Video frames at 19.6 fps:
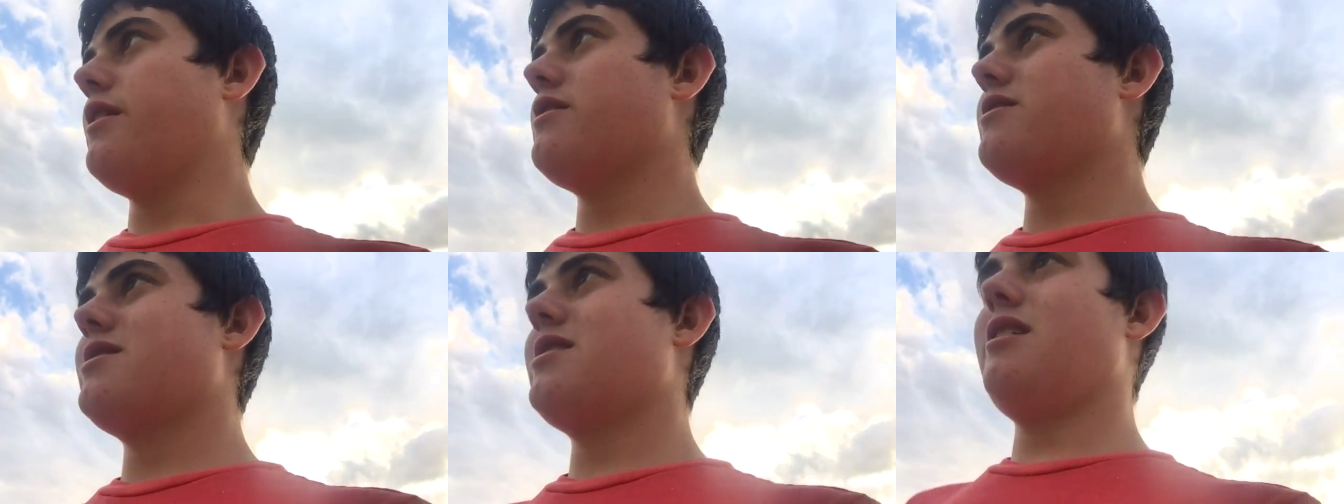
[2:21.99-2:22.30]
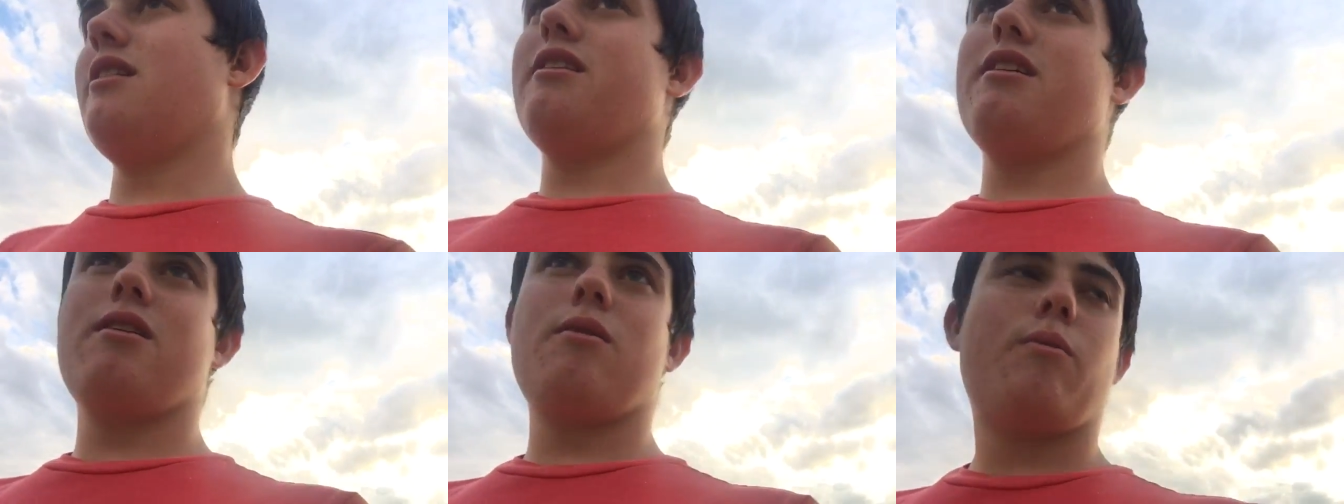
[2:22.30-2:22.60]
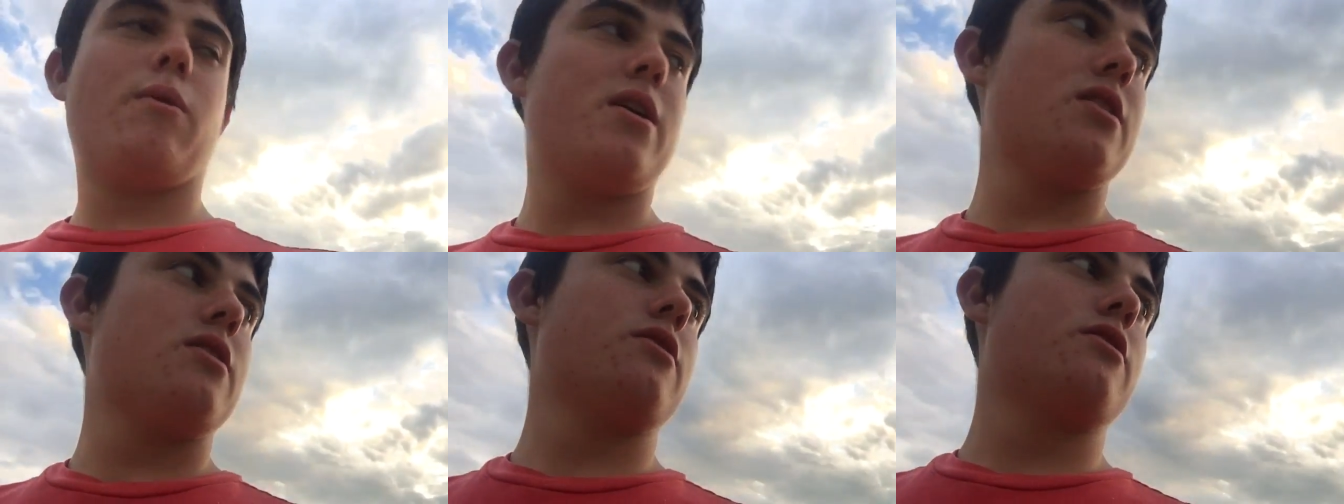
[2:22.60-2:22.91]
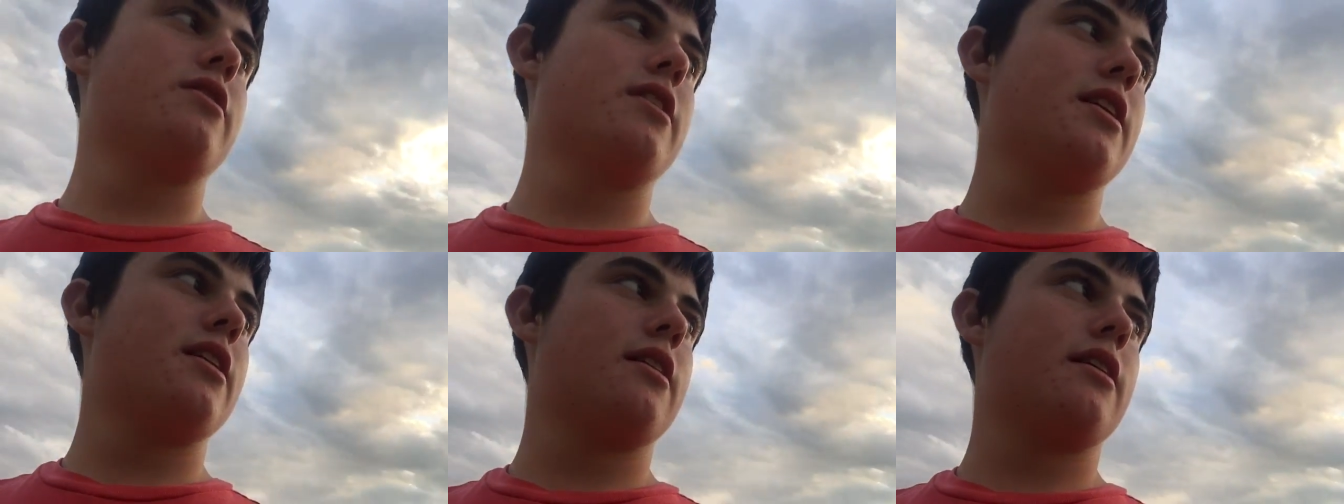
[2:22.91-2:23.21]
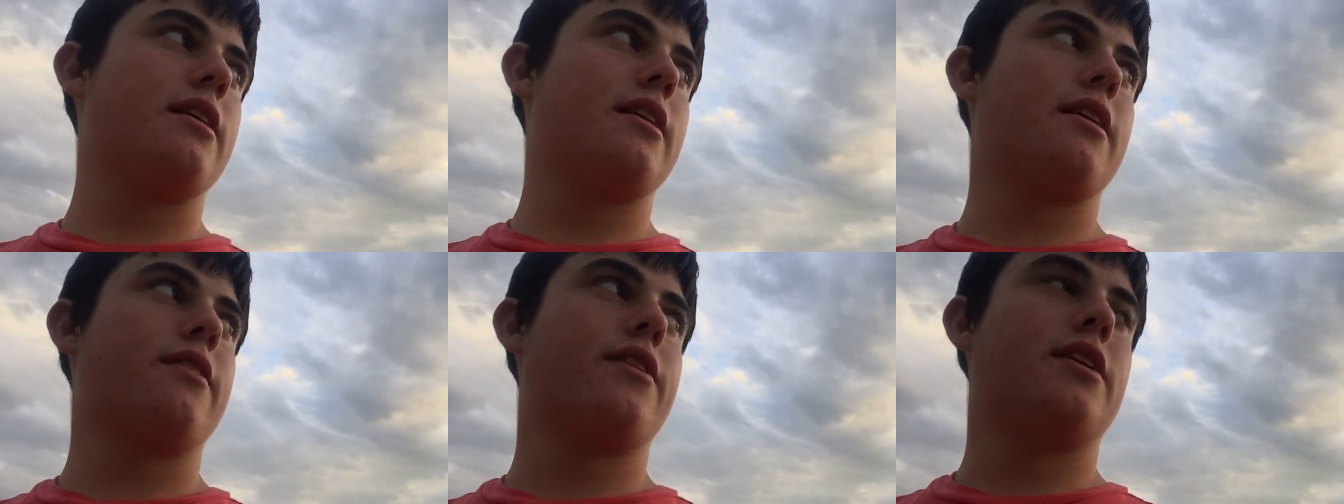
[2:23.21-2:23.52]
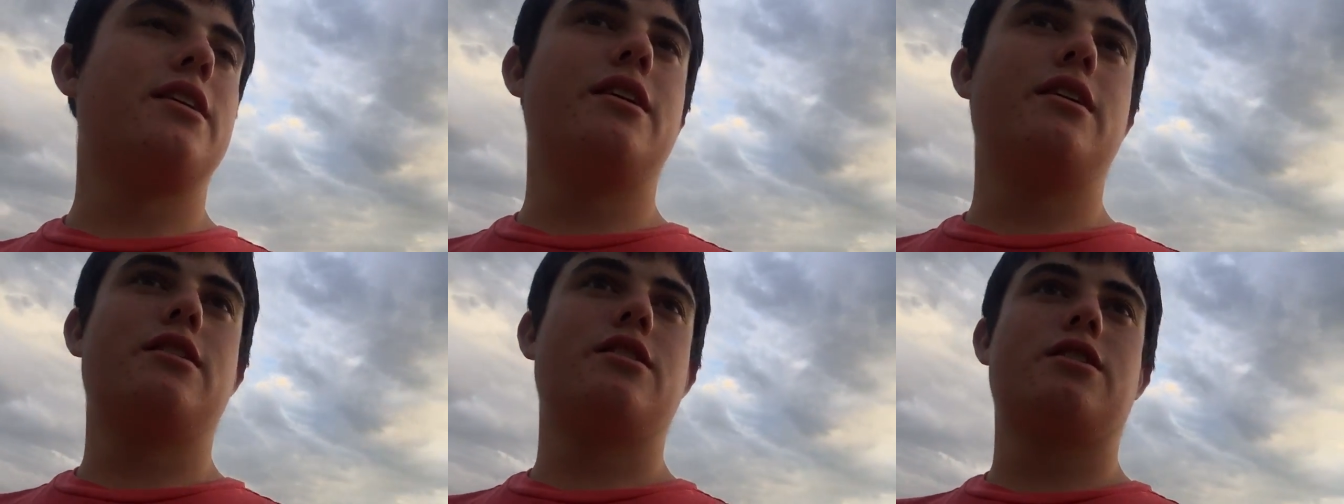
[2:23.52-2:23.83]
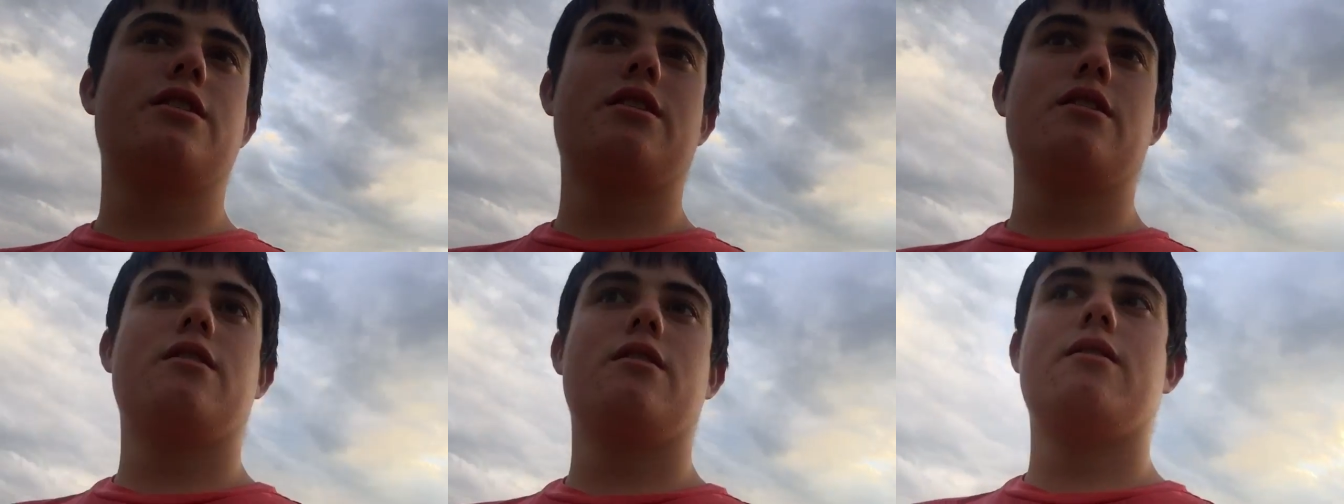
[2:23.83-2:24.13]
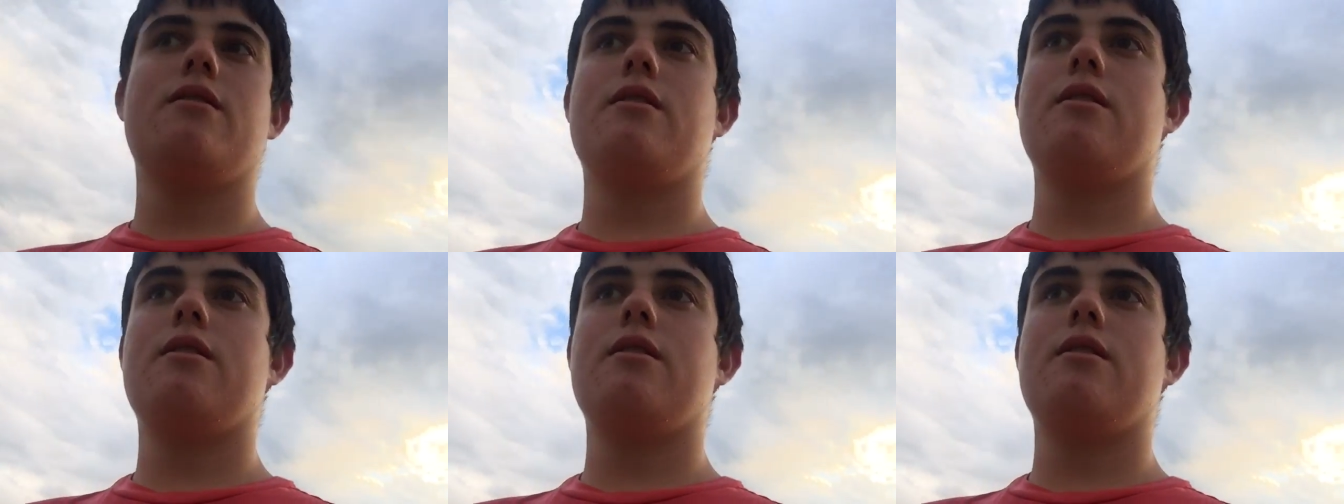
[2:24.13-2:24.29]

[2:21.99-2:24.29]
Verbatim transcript: There's still a little water trickling down the ditch.